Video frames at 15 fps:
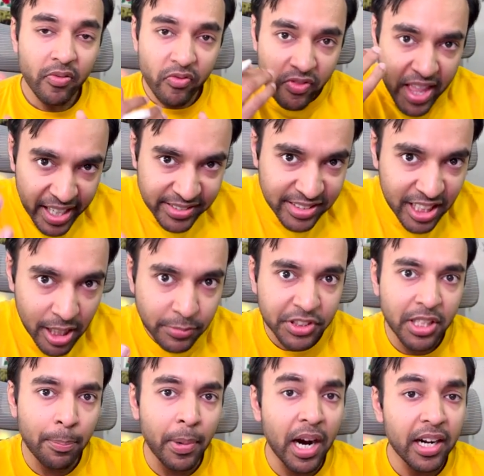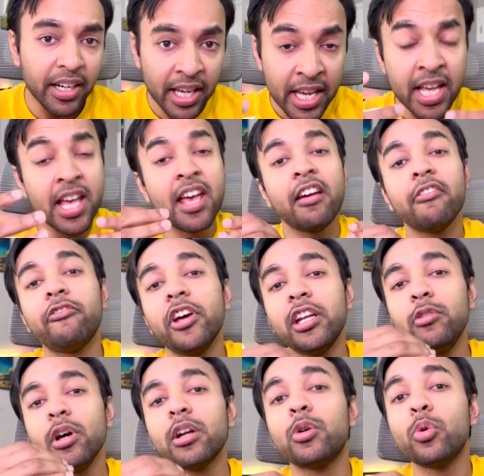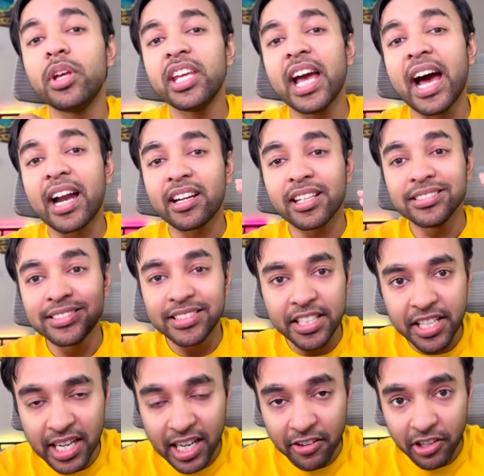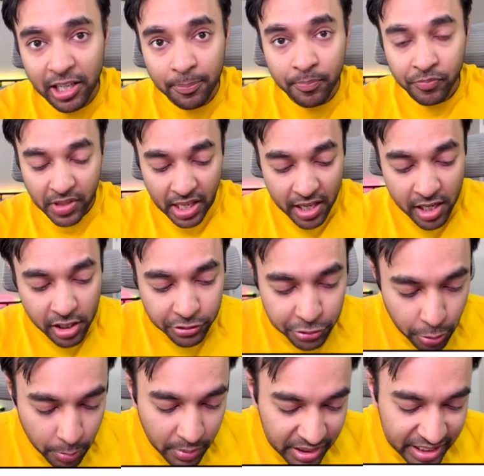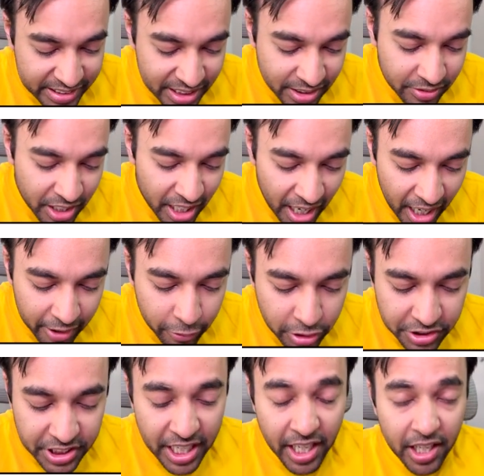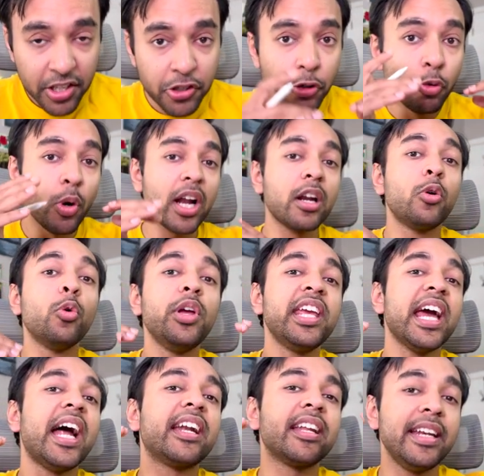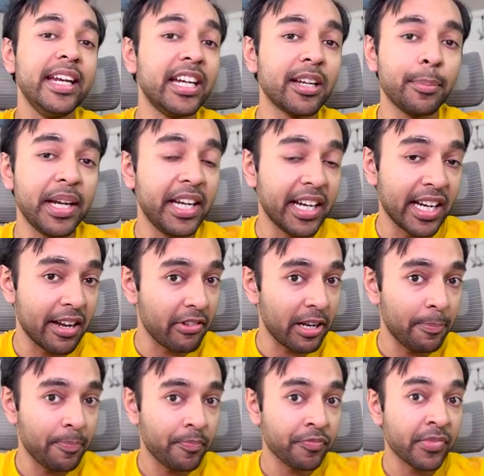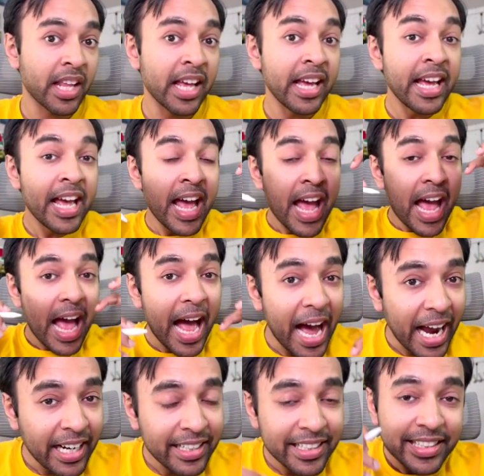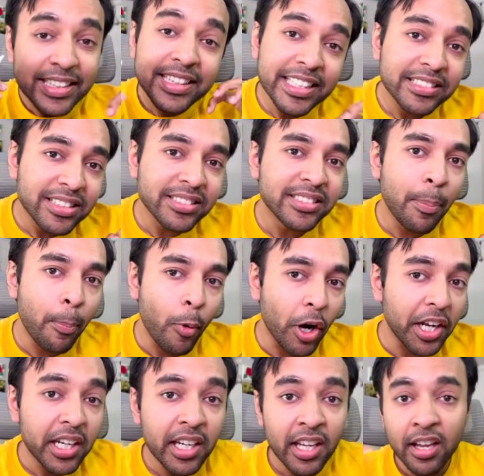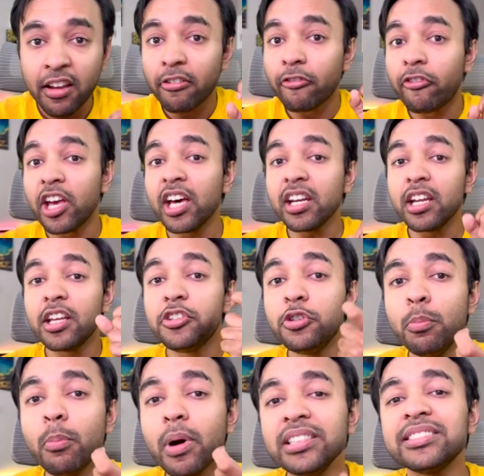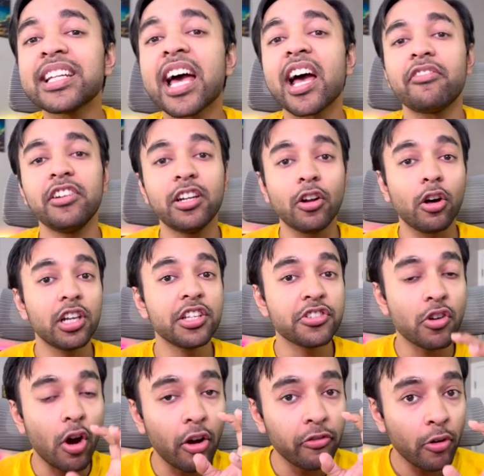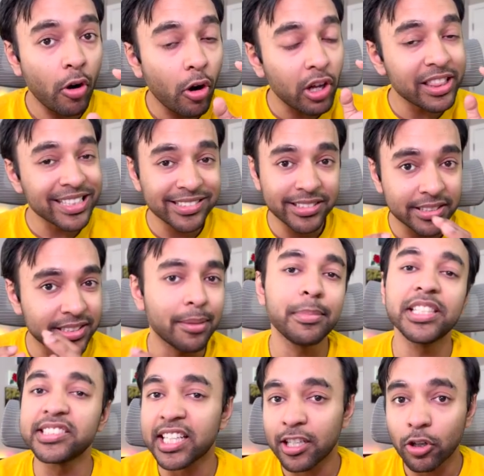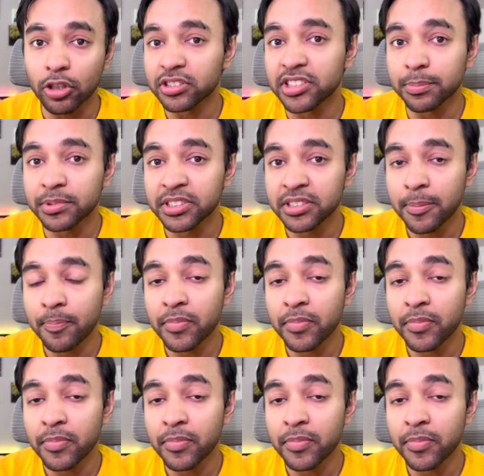Next comes the part when you are going at a senior level. So this is where I would say you are going at an intermediate level. And this is the point where you must have a knowledge of all the system design concepts.